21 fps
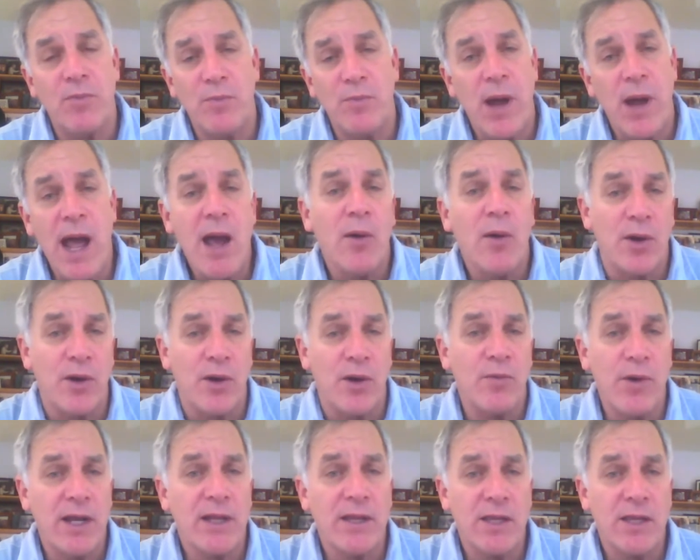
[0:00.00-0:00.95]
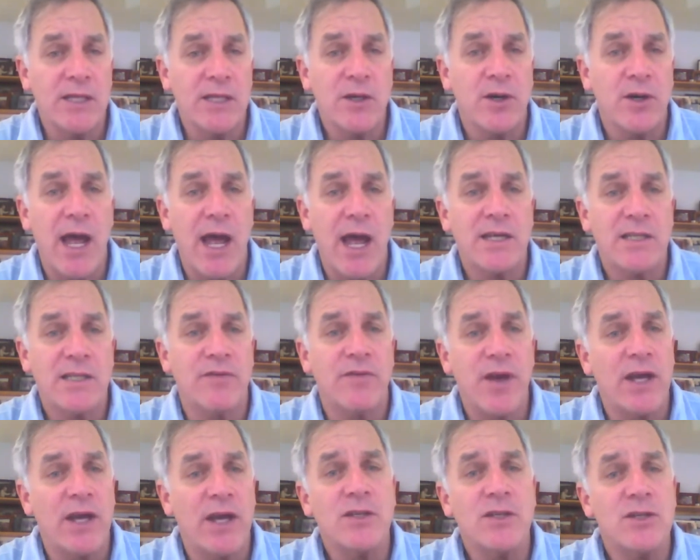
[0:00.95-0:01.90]
power, right? These are acts of
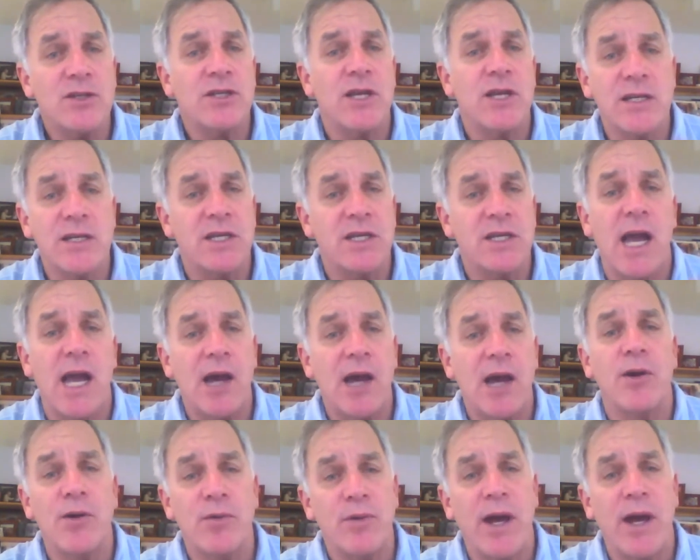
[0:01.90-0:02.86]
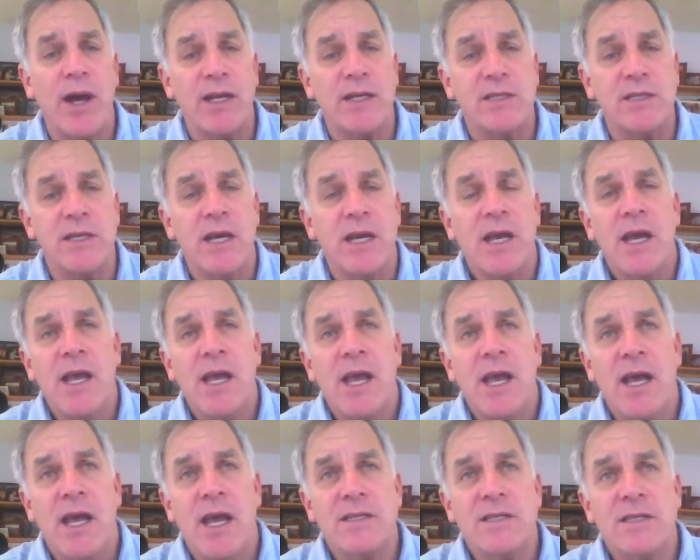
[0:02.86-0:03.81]
exercising our rights
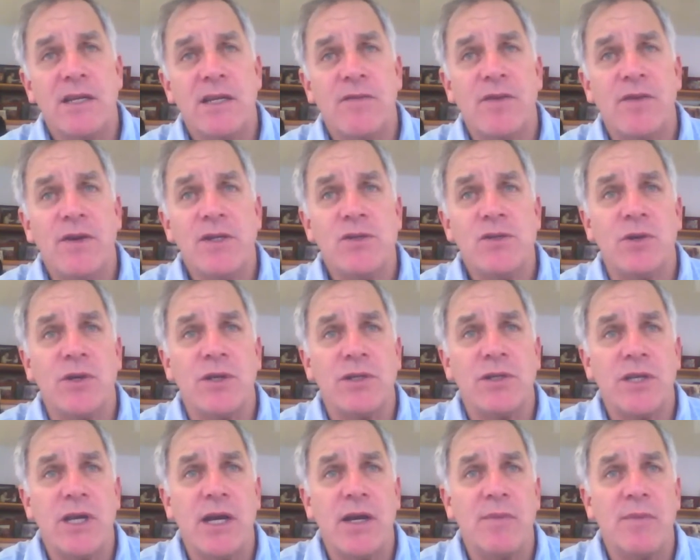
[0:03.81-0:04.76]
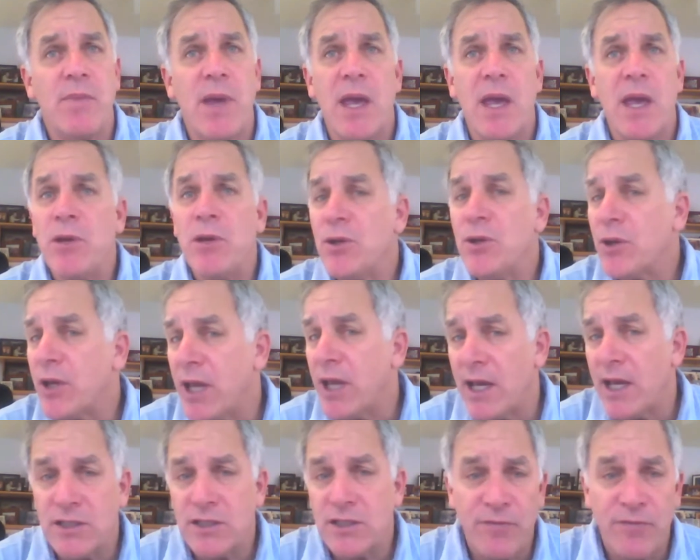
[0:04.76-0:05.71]
as individuals. Maybe you
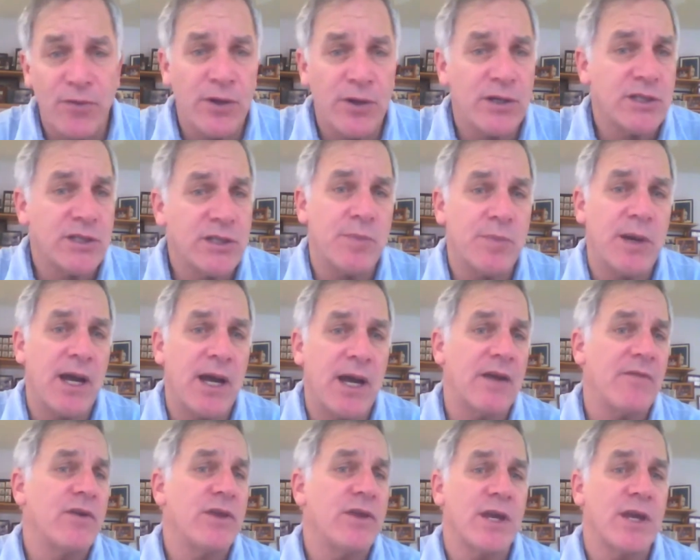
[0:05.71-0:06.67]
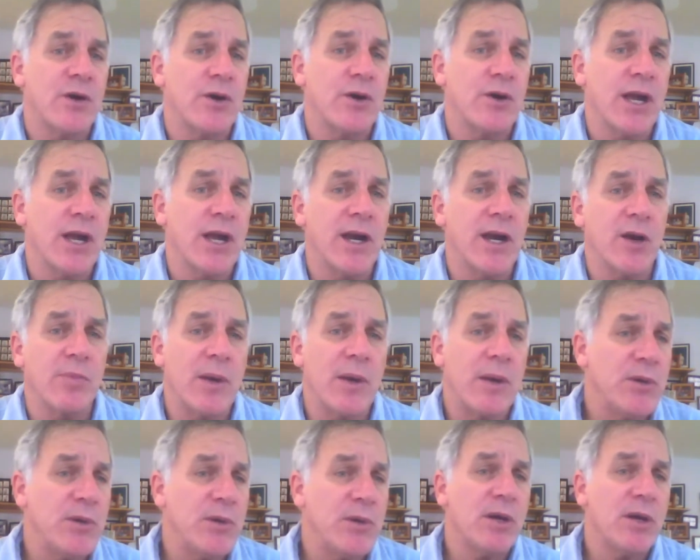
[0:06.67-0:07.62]
can't afford to buy everything organic.
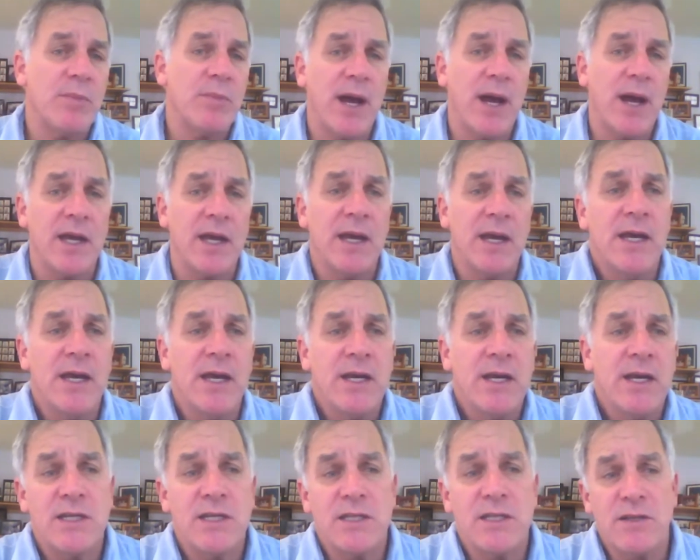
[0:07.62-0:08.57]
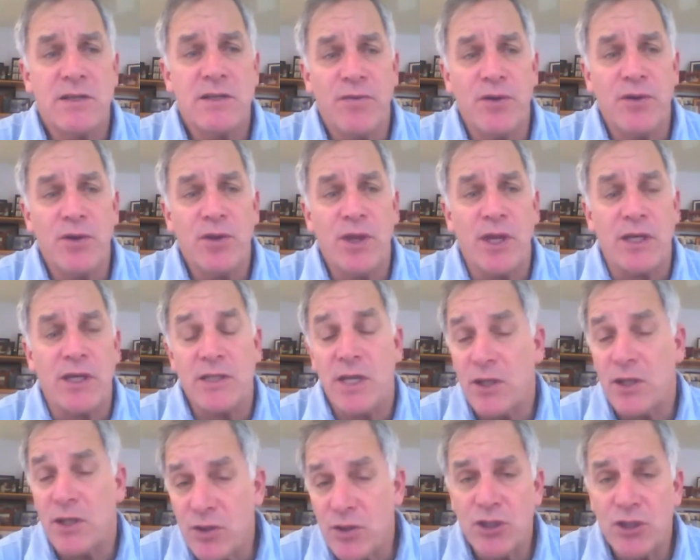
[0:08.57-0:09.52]
Maybe you can buy just a few things,
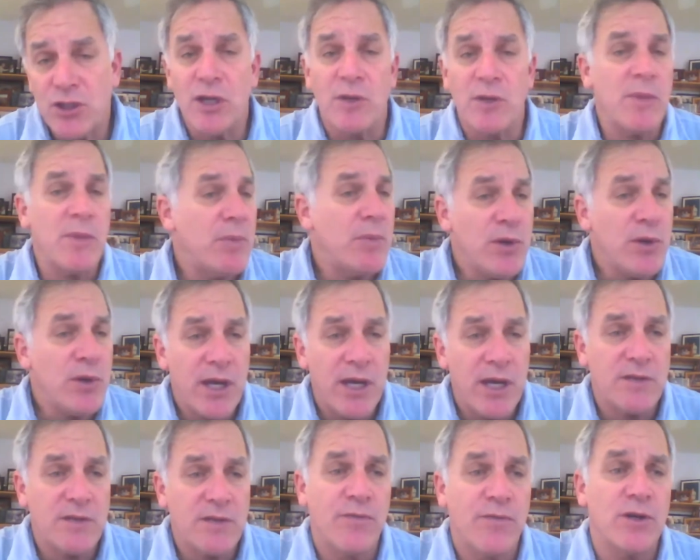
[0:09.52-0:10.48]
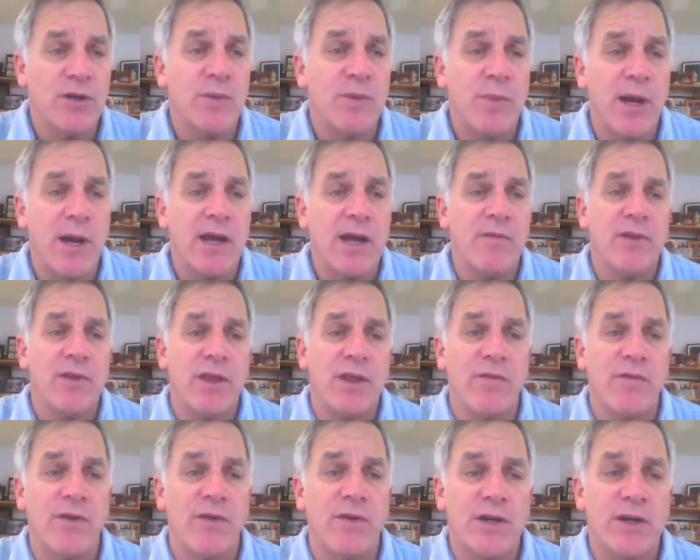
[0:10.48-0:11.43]
and you should. Maybe you can't afford to buy
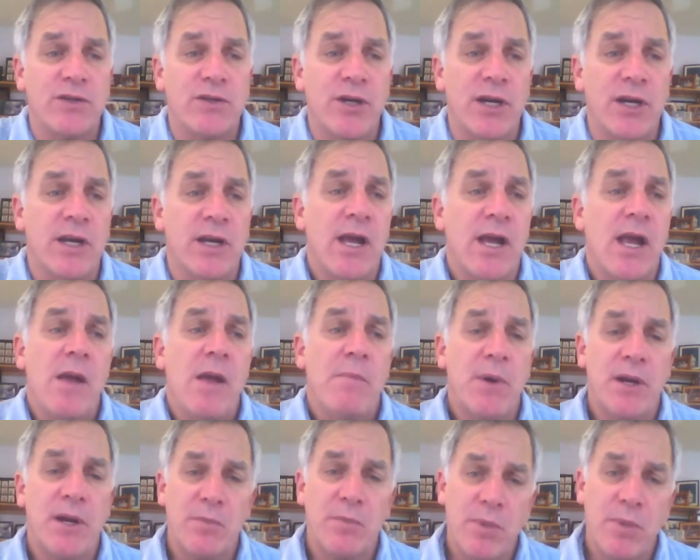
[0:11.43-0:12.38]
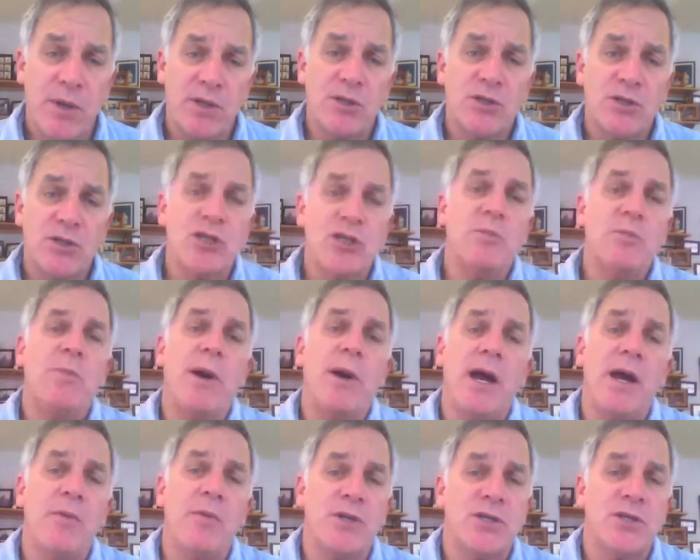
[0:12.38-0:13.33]
everything fair trade, but you should
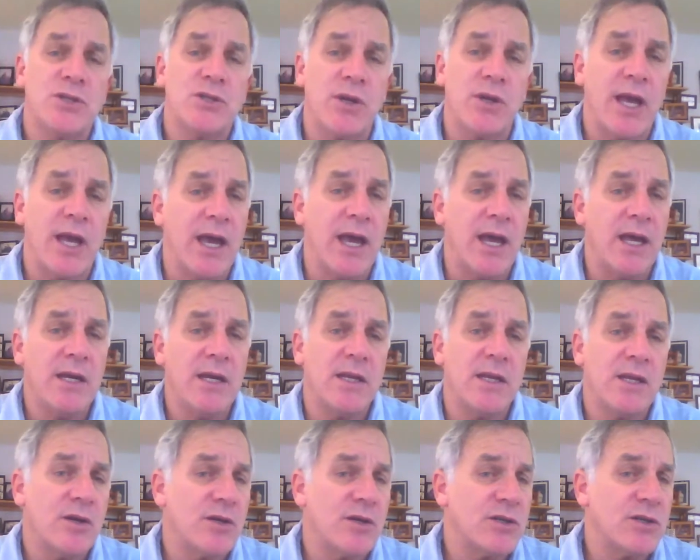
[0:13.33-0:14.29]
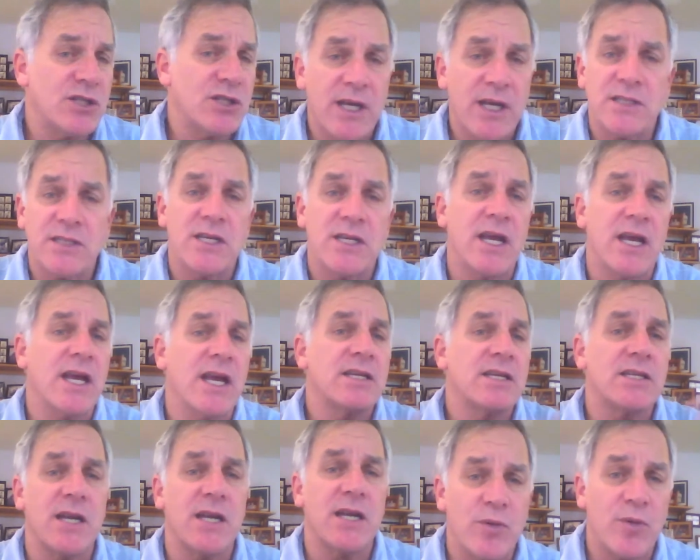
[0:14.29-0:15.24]
buy what you can, and there are CSAs
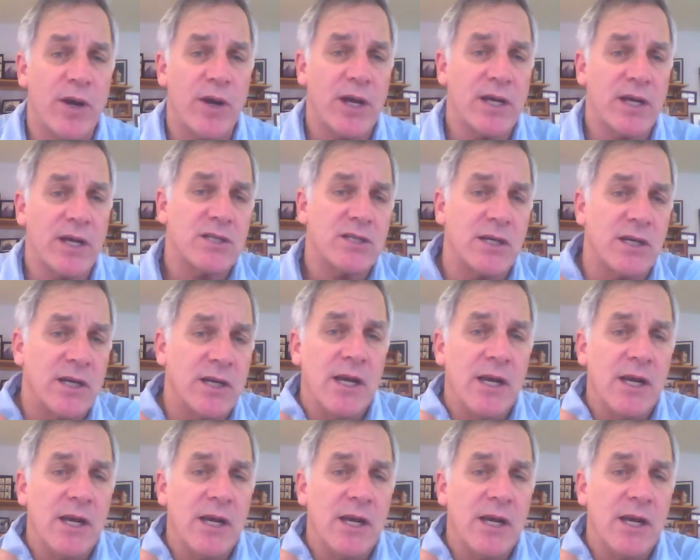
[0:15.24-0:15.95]
and other ways to